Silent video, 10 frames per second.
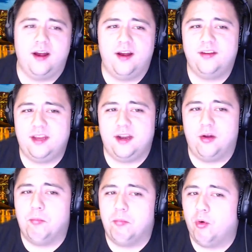you
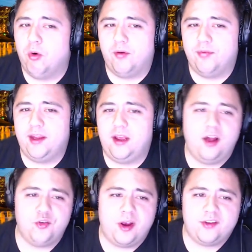know, more of the
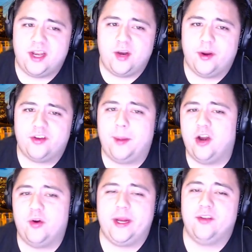contracts that are
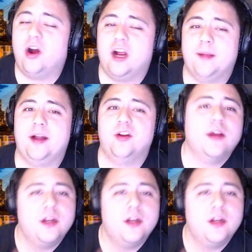expiring and talk about